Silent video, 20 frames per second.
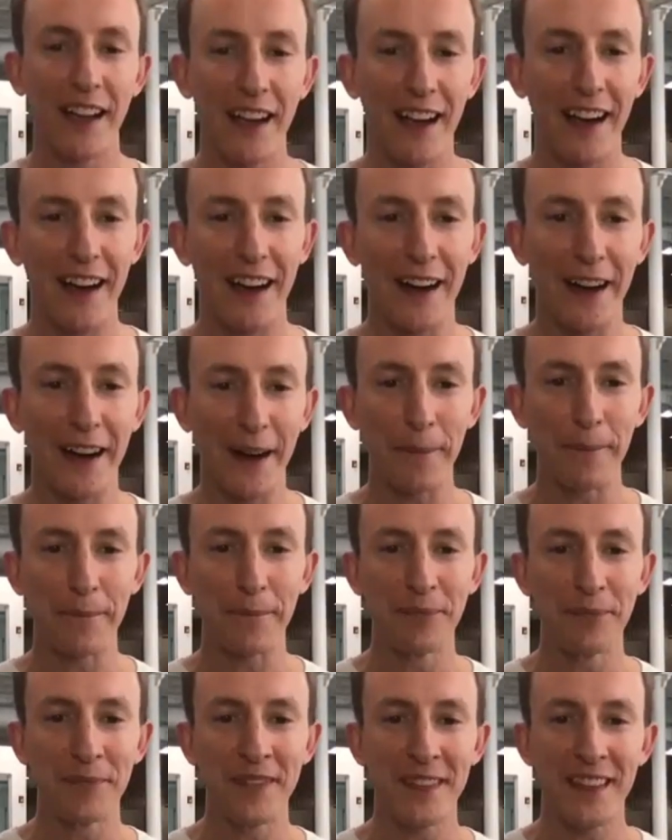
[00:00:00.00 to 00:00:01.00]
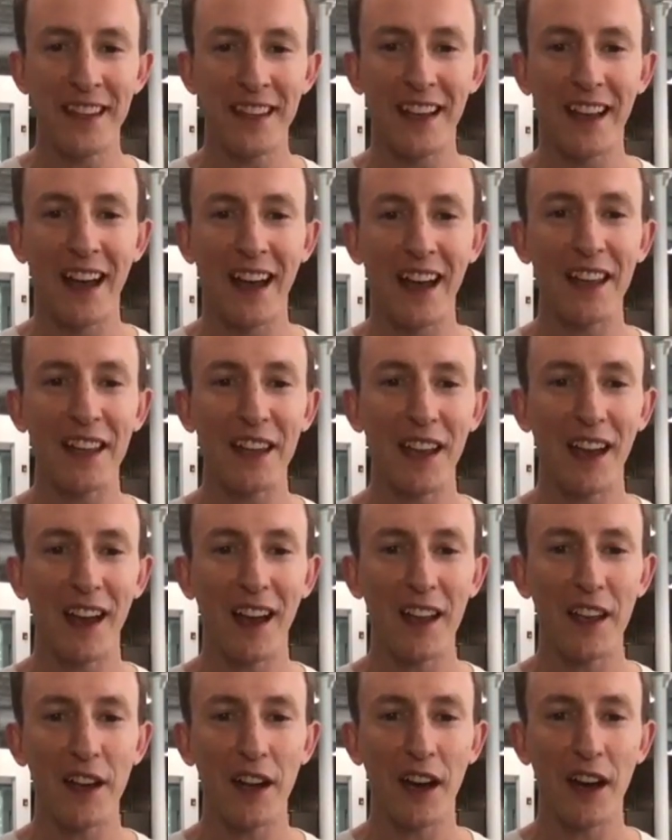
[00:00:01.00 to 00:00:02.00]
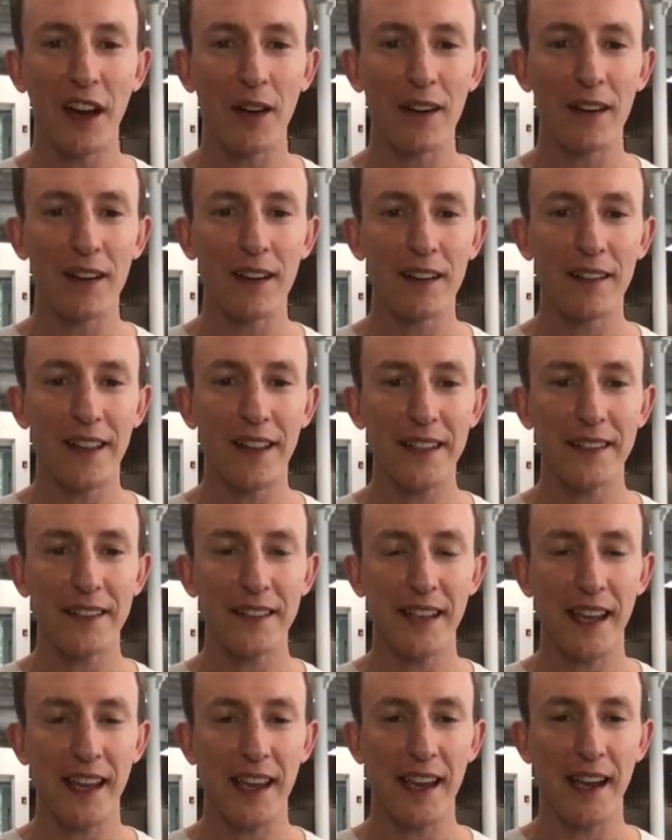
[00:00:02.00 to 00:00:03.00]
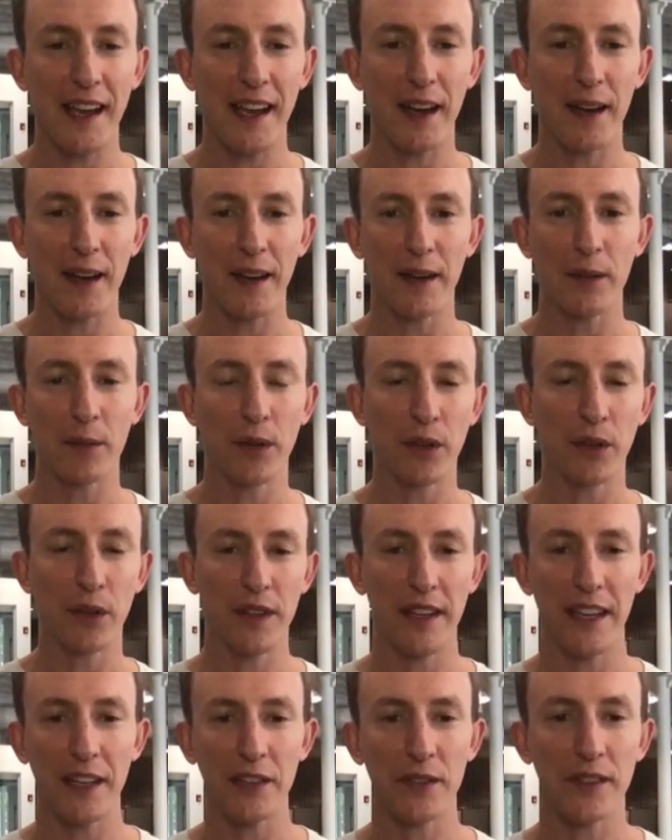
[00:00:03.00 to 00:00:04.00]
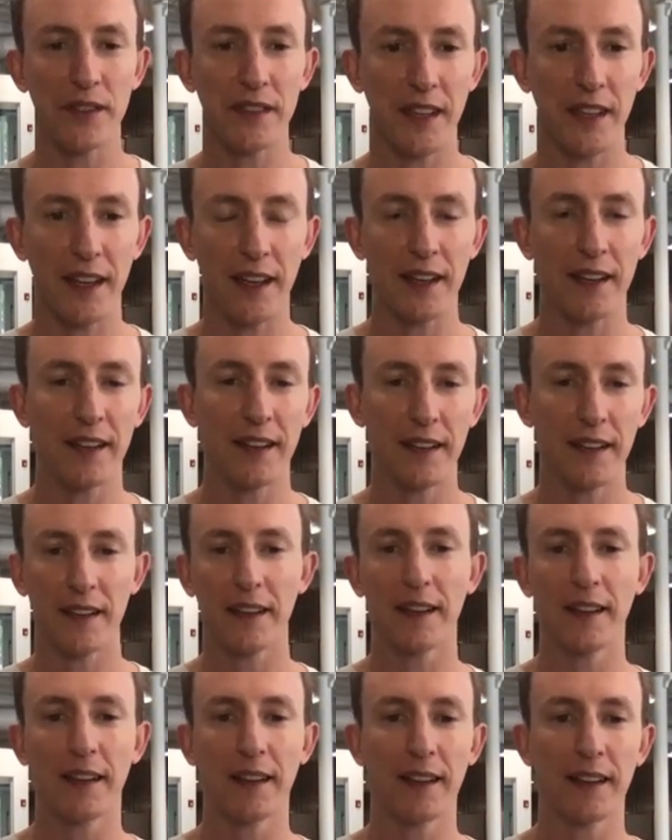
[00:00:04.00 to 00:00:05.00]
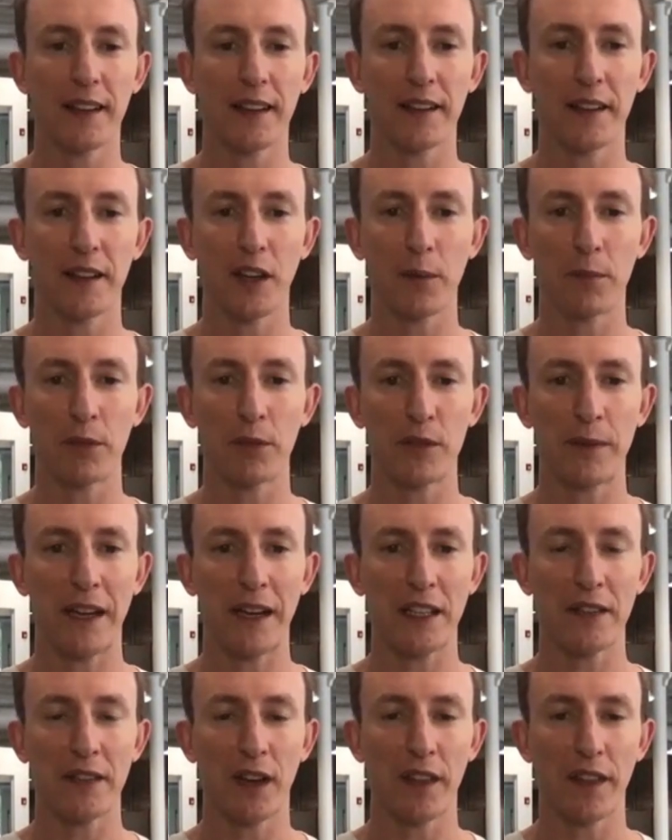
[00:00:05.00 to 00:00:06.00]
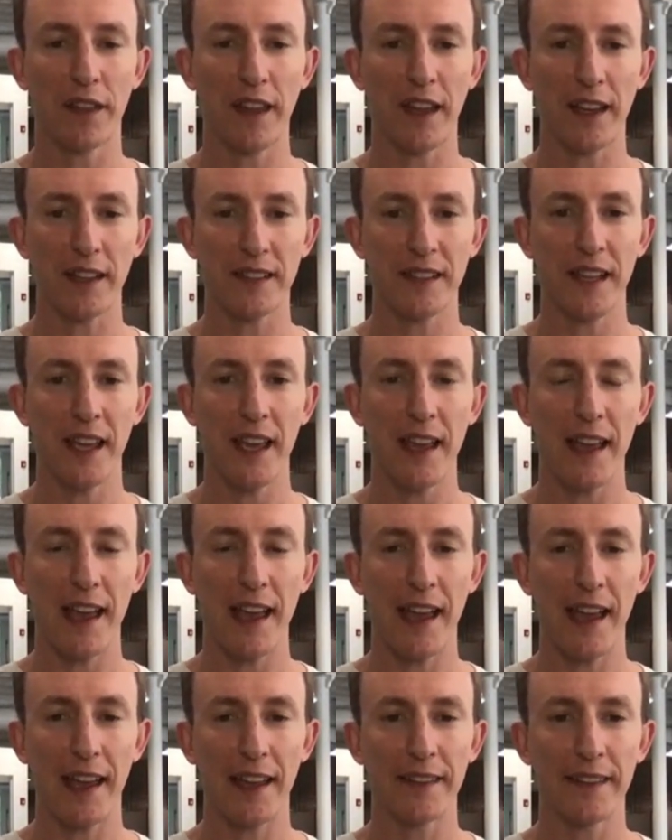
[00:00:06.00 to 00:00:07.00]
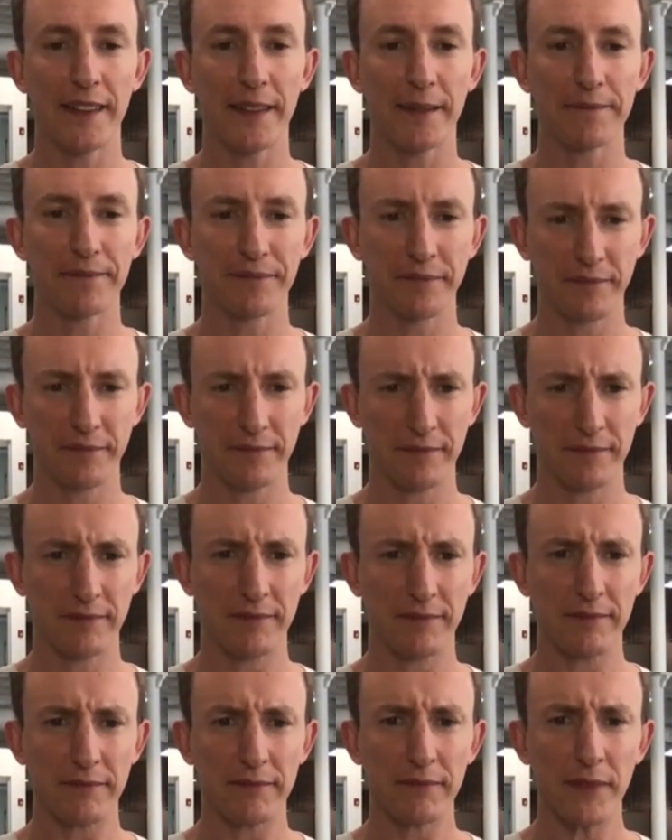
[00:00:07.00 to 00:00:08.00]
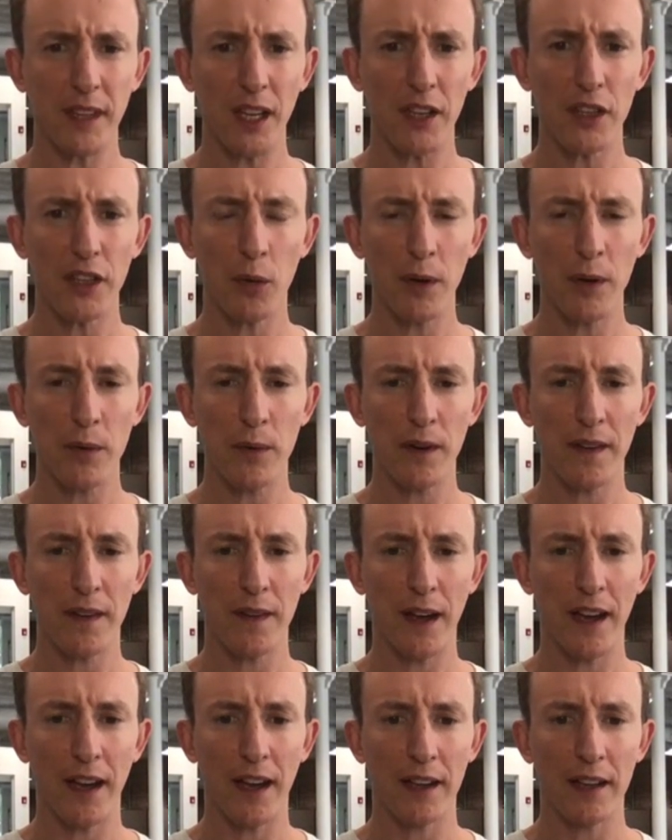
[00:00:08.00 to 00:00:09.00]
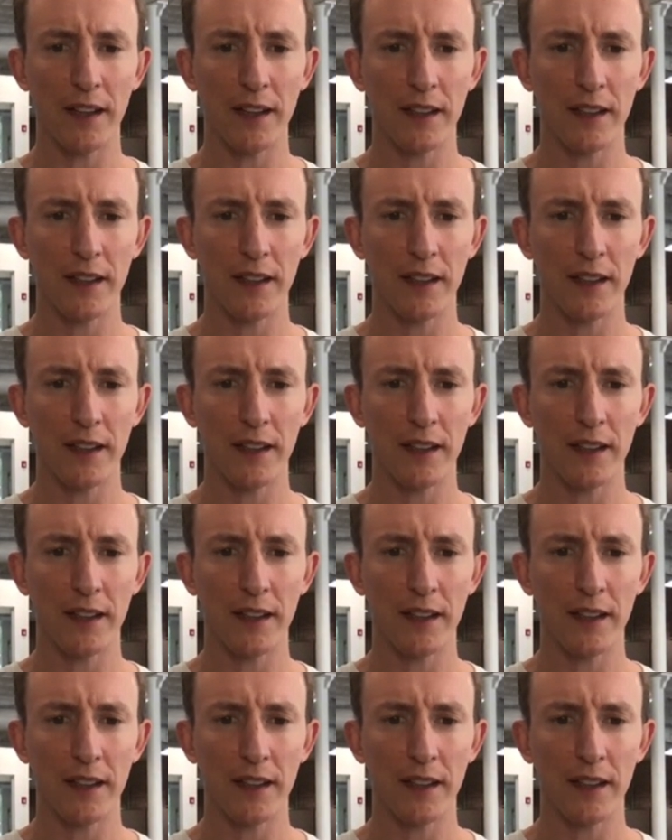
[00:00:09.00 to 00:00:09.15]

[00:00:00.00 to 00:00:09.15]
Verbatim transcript: um, you know, that's a uh, a really interesting uh, you know perspective on things. And you know, we were uh,